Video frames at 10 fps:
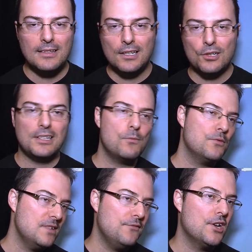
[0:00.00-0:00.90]
and they looked at
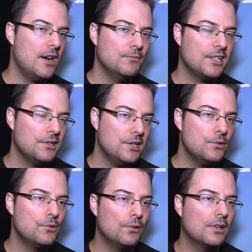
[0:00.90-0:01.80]
what we've done, we
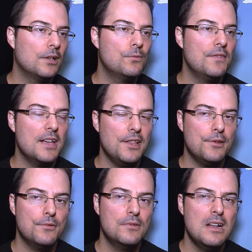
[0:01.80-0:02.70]
continue to look at what they
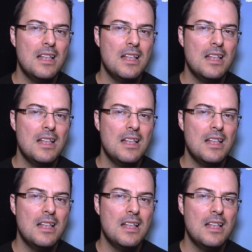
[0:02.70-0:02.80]
do.